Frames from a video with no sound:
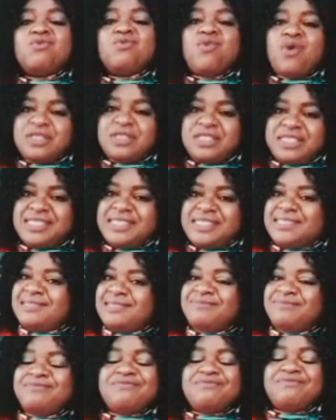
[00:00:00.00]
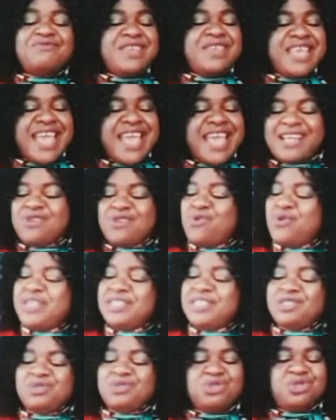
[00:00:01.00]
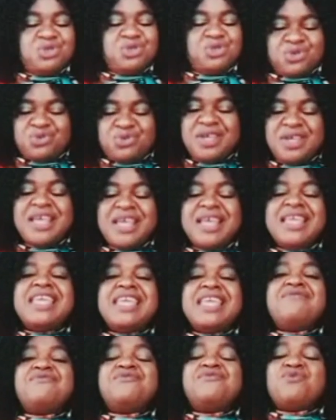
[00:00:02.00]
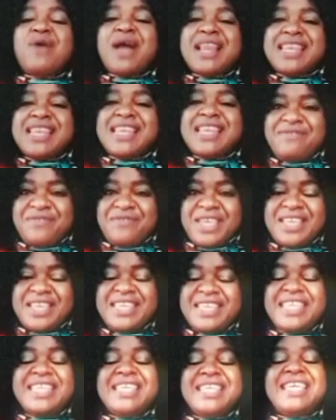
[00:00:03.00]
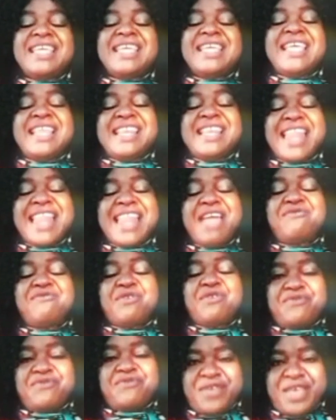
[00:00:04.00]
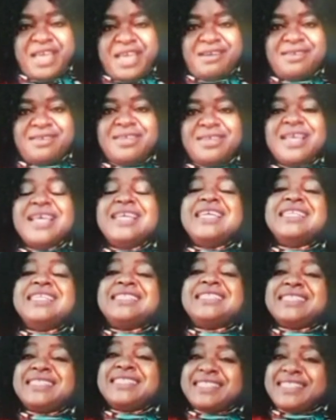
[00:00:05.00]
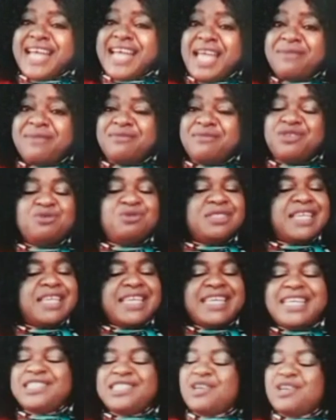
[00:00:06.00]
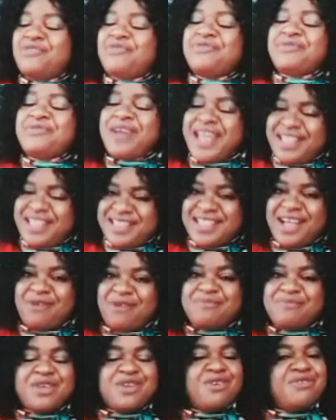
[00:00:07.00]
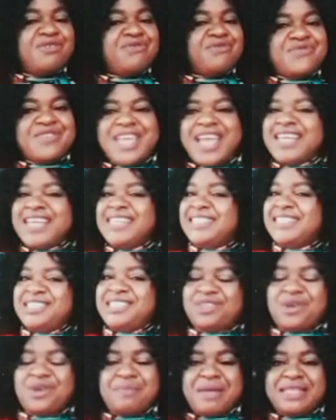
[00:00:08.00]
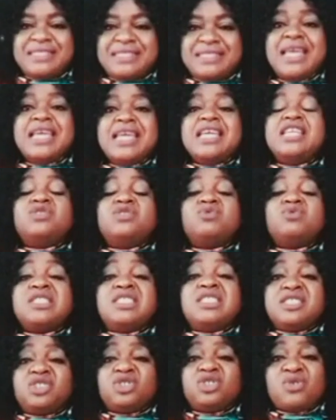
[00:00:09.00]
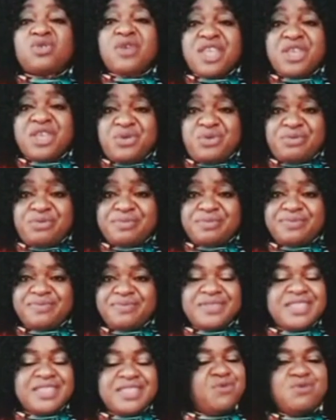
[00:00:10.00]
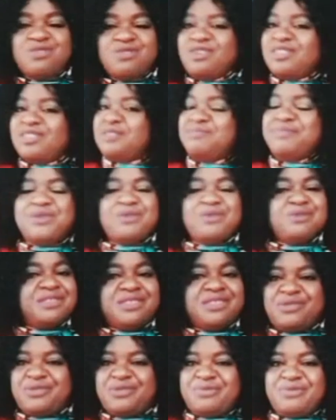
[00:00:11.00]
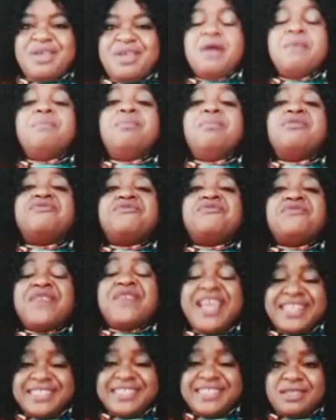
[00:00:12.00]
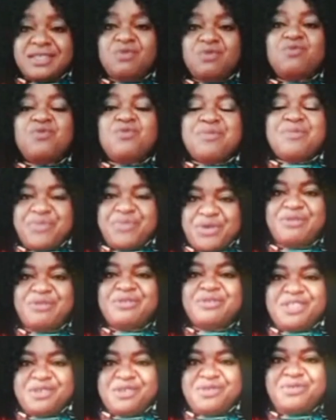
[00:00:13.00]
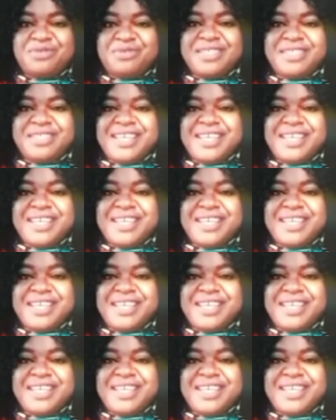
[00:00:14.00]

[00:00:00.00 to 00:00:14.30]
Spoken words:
What is fear going to do? If you are living a life of fear, it is time you take it off right now, because fear is a torment. It will destroy you. It will not build you. But faith will build you.